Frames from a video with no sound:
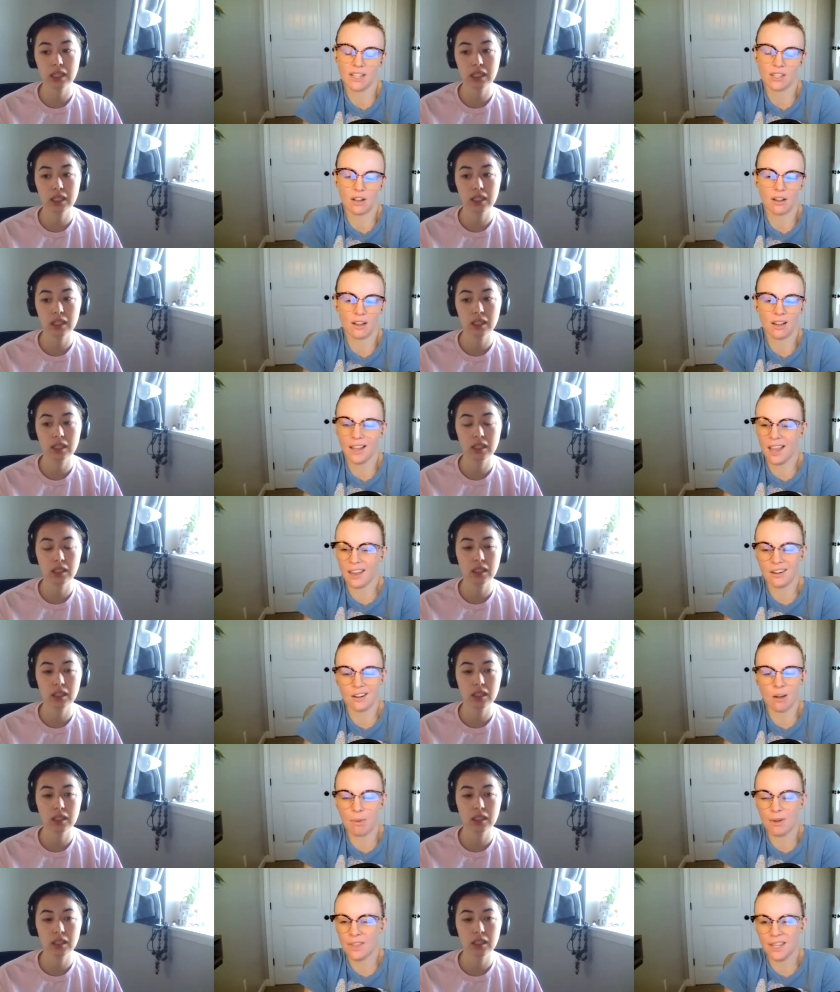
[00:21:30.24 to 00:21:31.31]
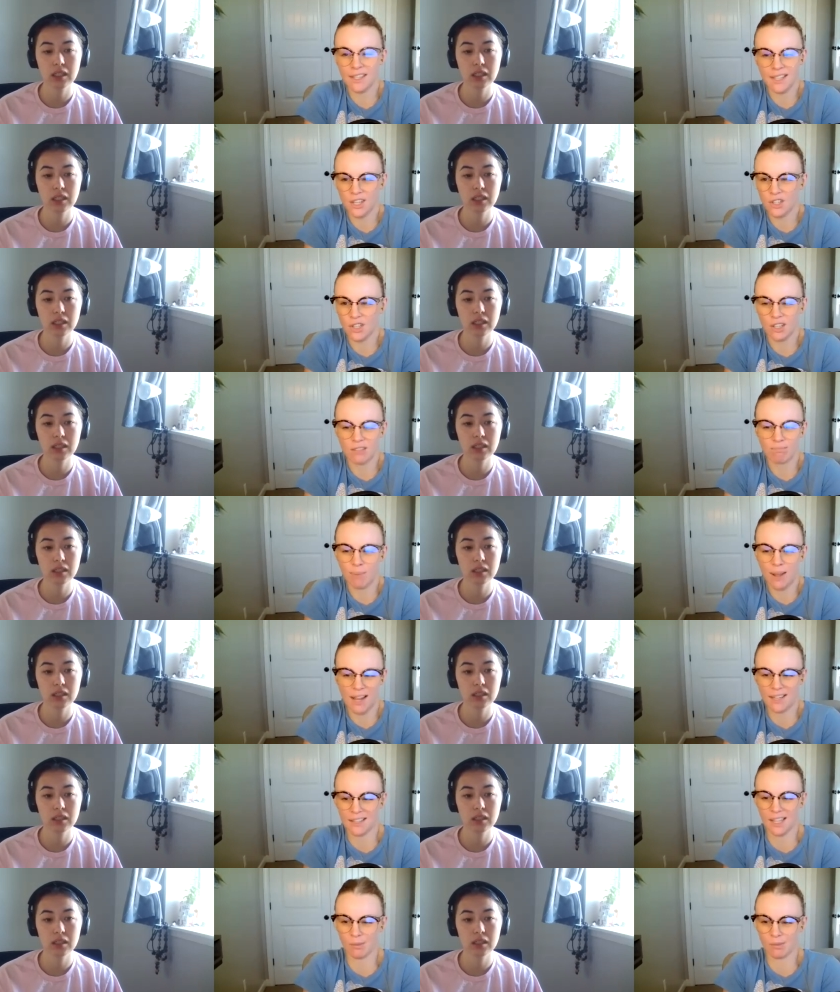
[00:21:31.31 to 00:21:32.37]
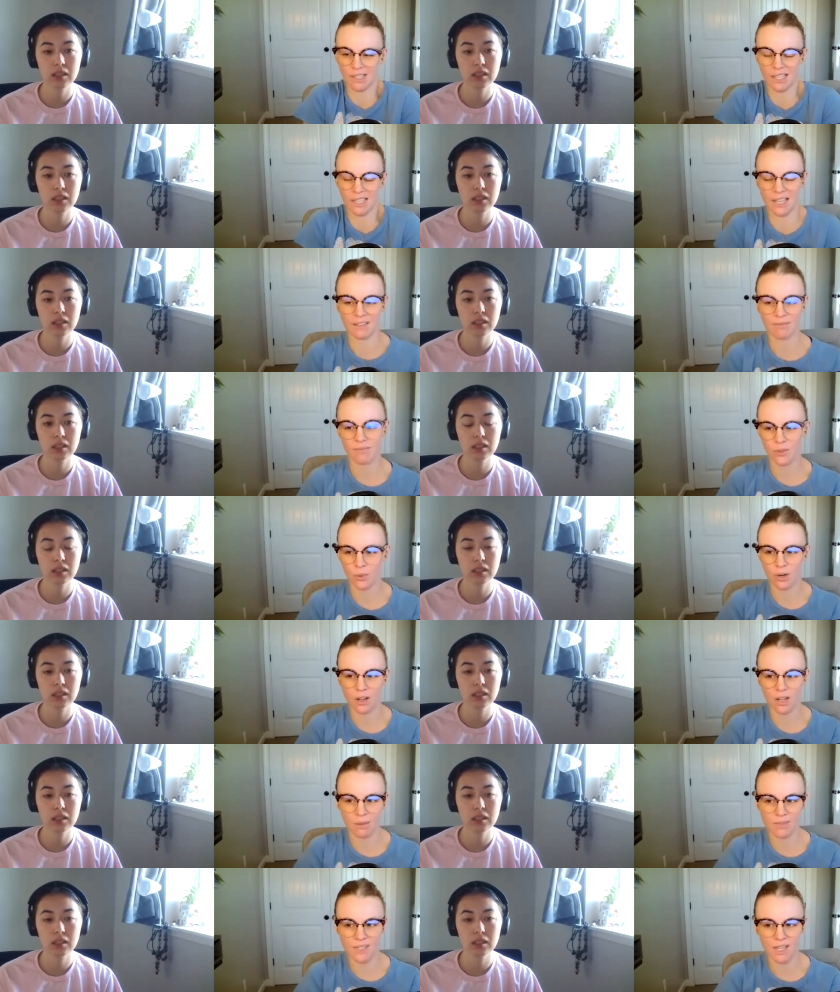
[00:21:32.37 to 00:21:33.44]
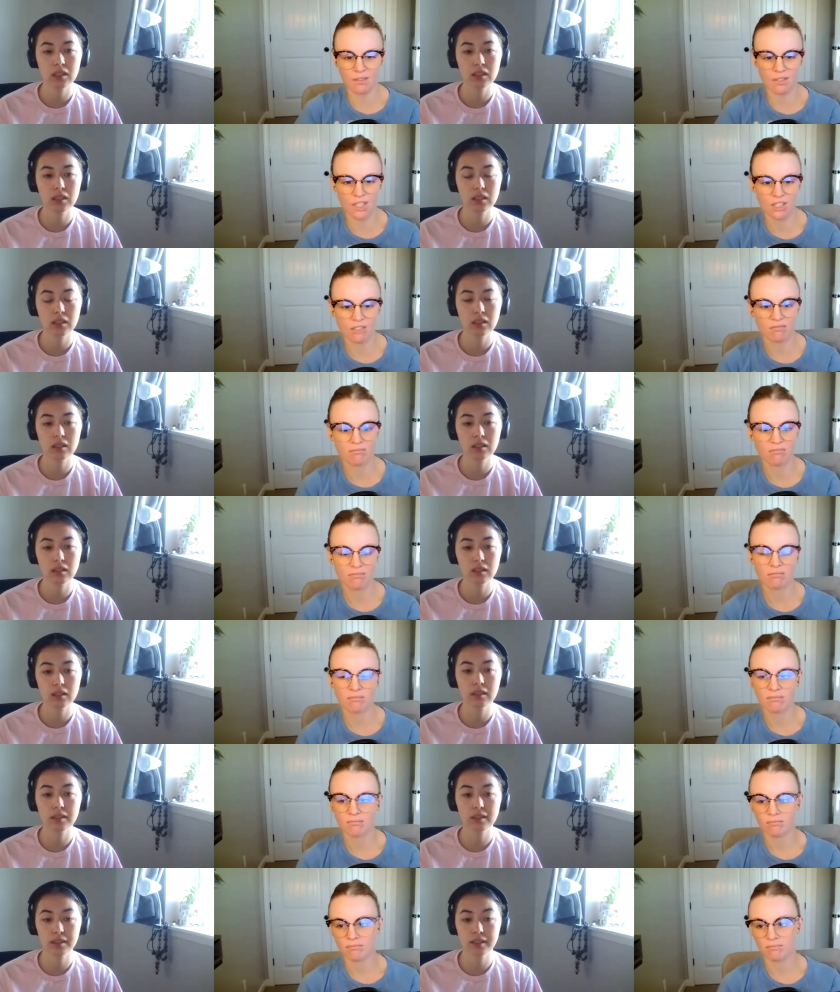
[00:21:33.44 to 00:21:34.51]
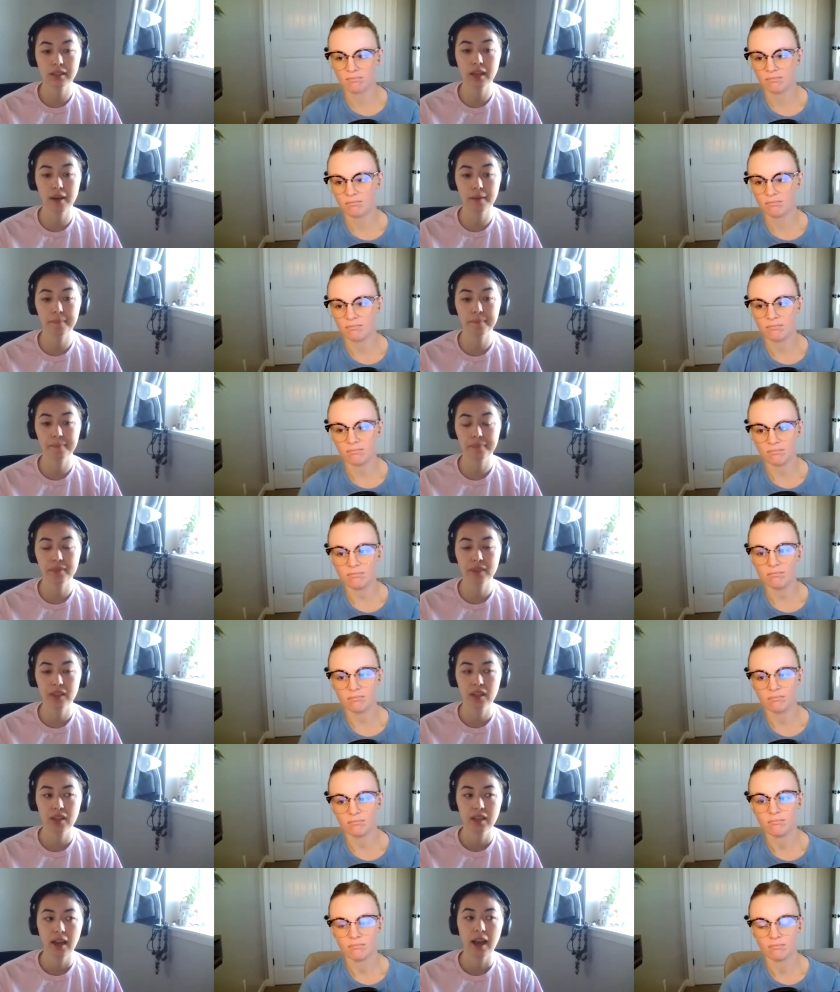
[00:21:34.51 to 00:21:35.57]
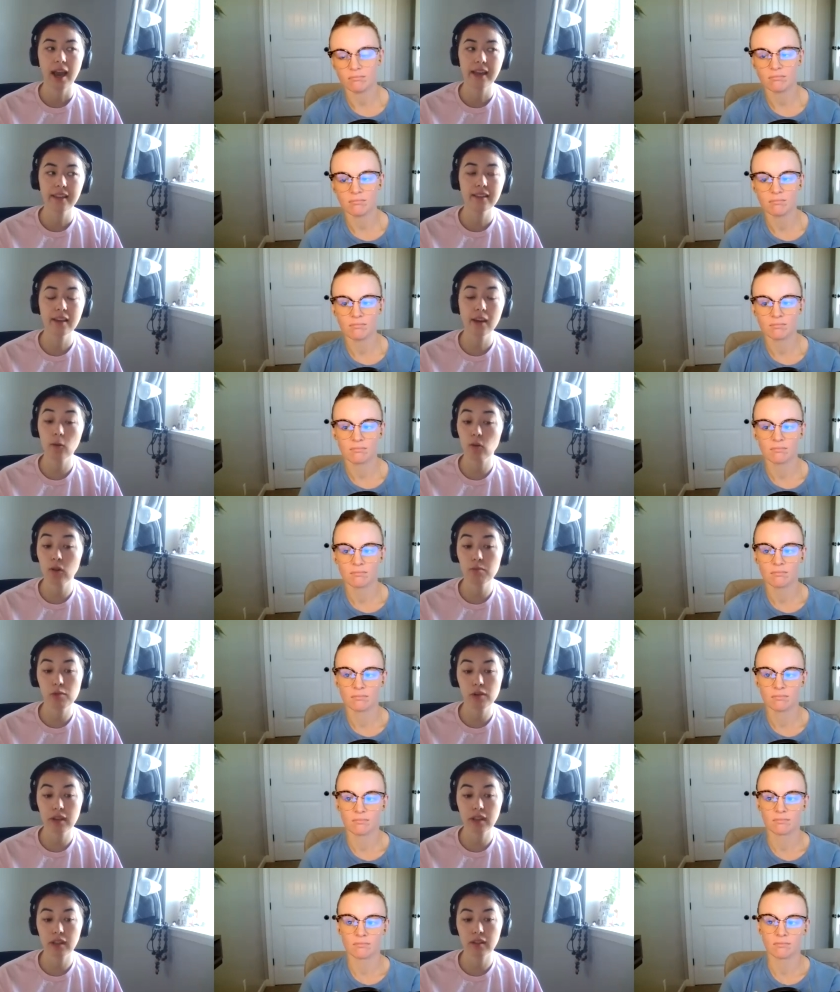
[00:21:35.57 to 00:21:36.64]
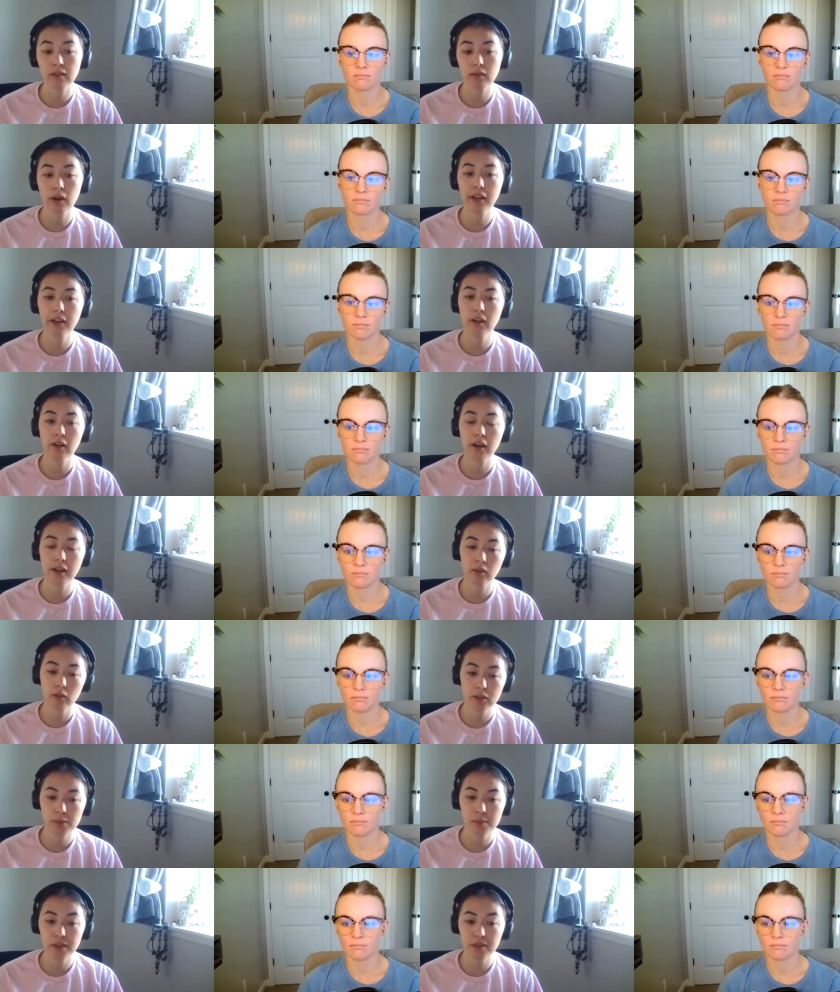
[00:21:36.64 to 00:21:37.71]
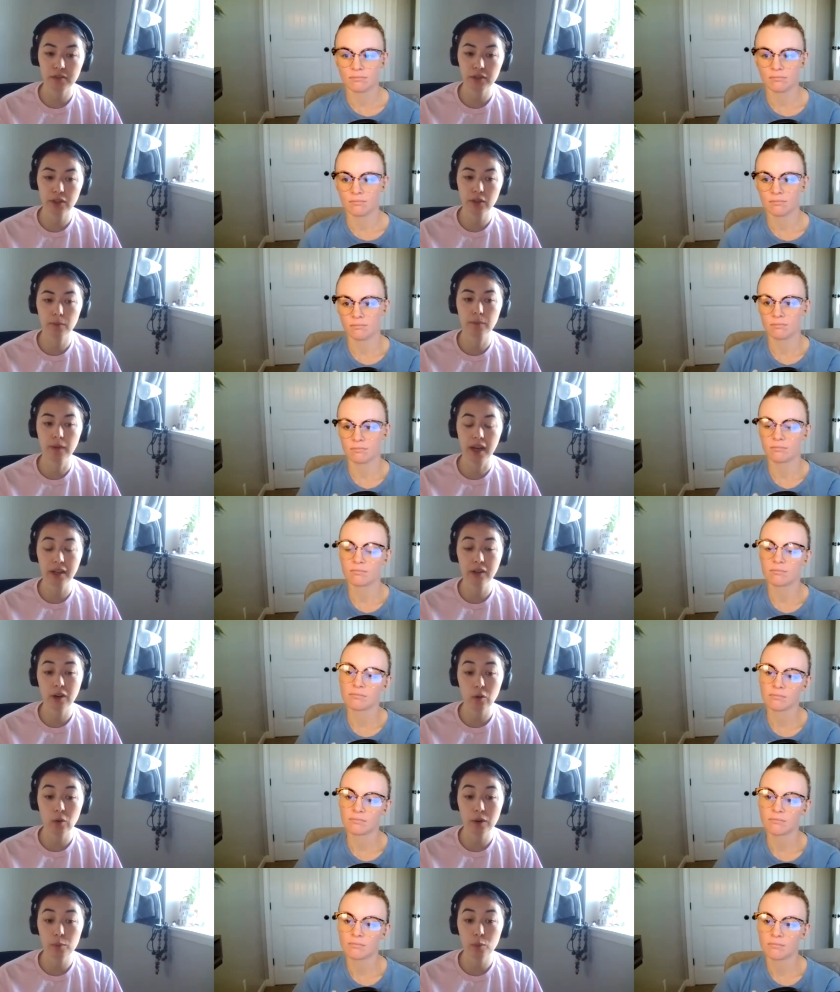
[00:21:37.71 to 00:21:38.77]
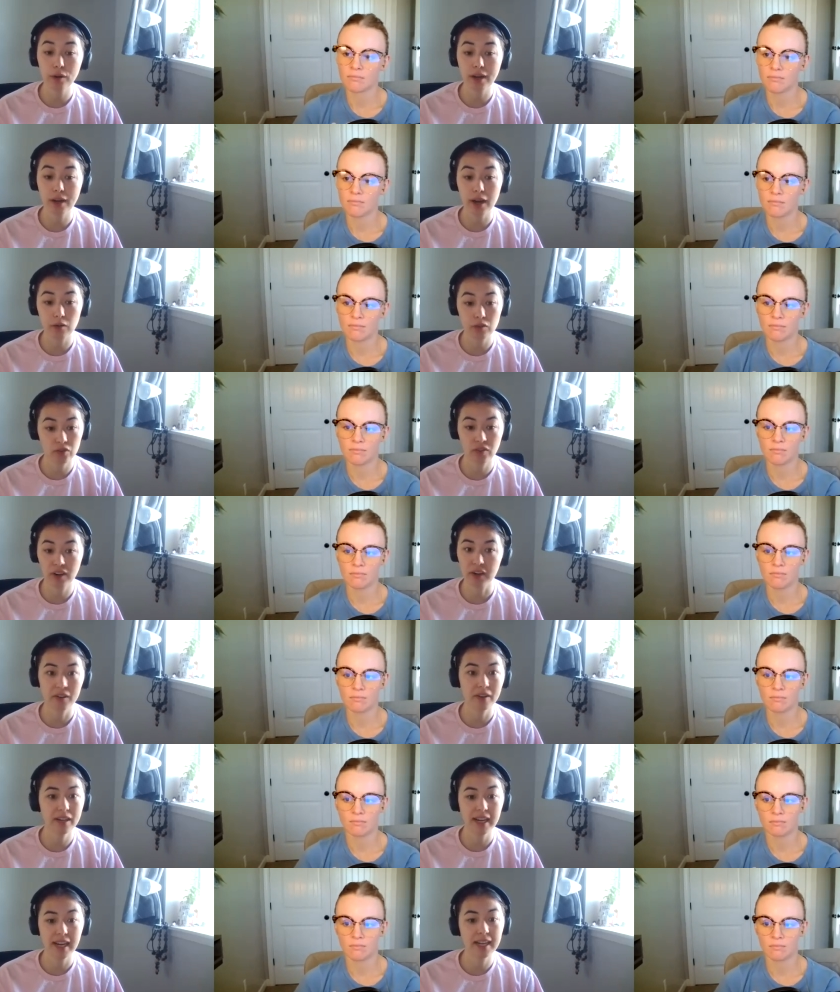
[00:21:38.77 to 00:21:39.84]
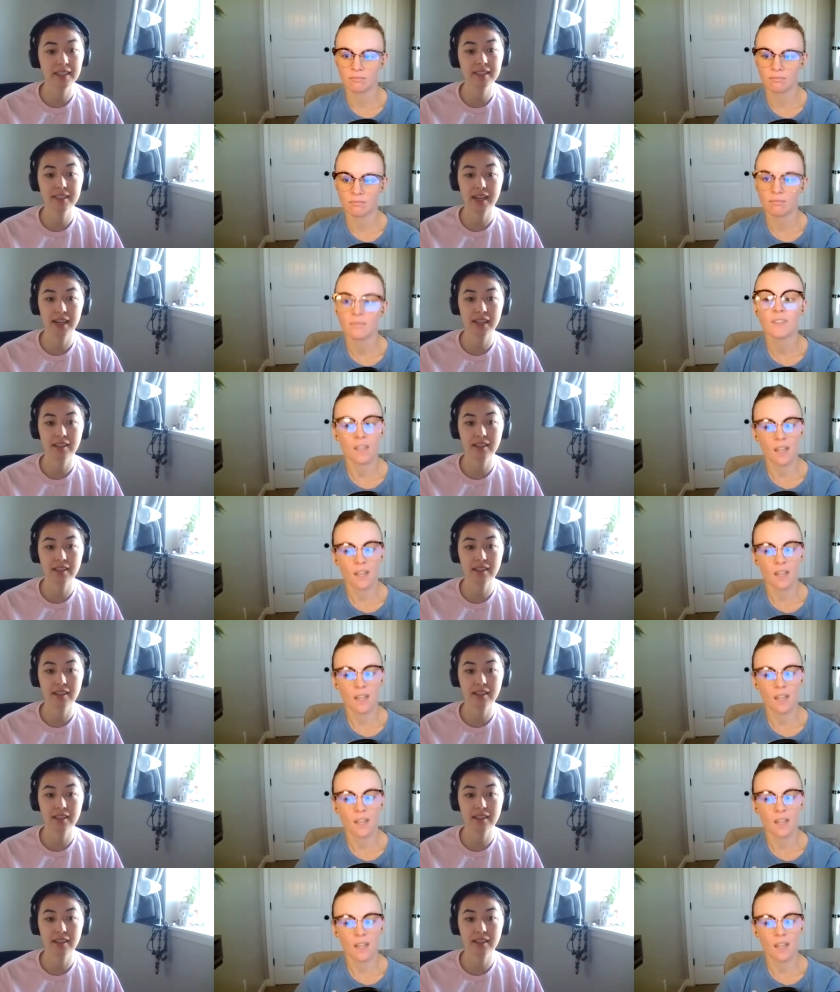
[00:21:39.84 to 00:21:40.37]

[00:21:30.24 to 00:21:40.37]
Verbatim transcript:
Speaker 1: it's all again all about the intention behind them, really. It's what it all comes down to.
Speaker 2: Yeah. I think at one point, well, I know I don't want to speak for you. I know at one point I was very anti,